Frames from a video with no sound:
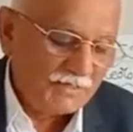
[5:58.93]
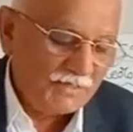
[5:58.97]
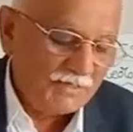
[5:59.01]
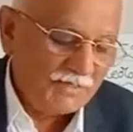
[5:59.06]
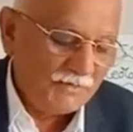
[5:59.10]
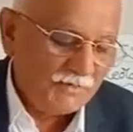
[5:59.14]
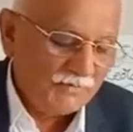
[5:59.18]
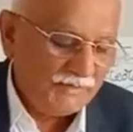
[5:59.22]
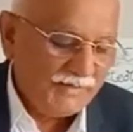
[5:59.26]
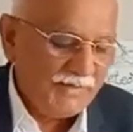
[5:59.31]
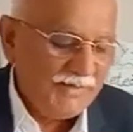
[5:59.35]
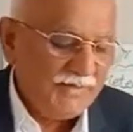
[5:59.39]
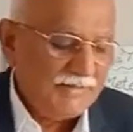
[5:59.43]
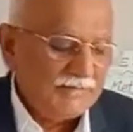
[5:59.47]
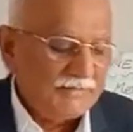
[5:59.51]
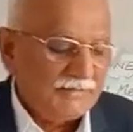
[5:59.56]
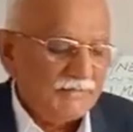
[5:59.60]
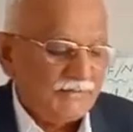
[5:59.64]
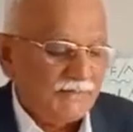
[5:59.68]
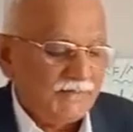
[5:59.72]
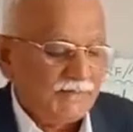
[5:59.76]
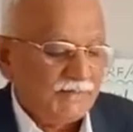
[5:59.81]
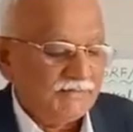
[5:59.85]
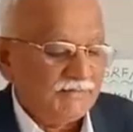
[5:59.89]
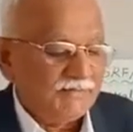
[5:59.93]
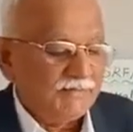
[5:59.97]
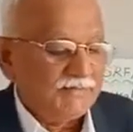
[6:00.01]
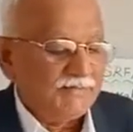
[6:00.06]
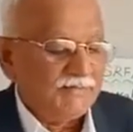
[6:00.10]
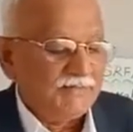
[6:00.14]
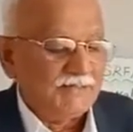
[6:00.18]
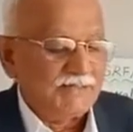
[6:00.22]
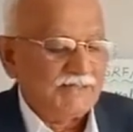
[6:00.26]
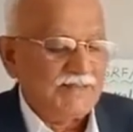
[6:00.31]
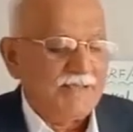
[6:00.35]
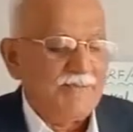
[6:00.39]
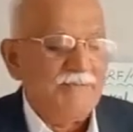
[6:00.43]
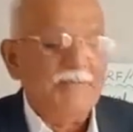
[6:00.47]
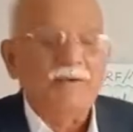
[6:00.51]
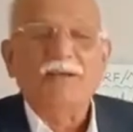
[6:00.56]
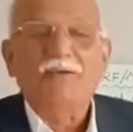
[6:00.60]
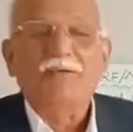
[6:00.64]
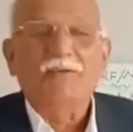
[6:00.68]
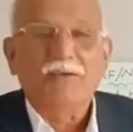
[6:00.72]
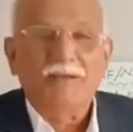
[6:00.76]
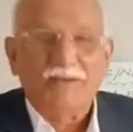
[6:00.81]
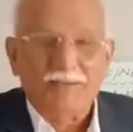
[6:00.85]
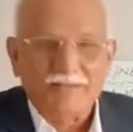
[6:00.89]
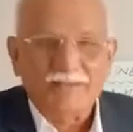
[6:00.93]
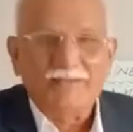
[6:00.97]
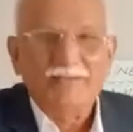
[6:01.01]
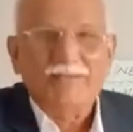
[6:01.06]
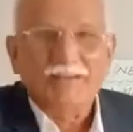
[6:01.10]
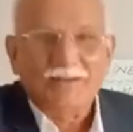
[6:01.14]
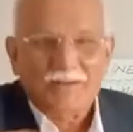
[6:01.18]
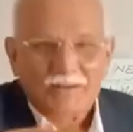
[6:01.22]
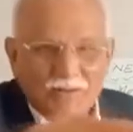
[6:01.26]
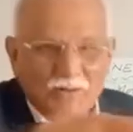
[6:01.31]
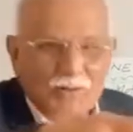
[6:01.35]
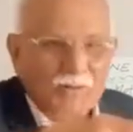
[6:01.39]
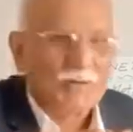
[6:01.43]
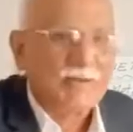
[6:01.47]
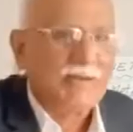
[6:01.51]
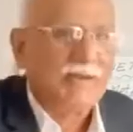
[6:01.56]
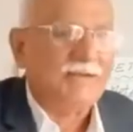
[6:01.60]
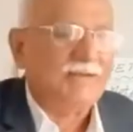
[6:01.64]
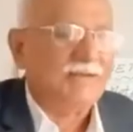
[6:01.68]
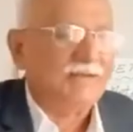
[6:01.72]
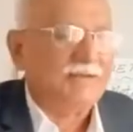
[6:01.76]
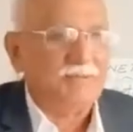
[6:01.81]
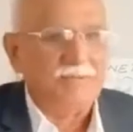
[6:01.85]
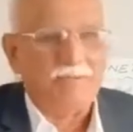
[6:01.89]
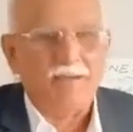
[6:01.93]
Okay, this is the climate of a region or location,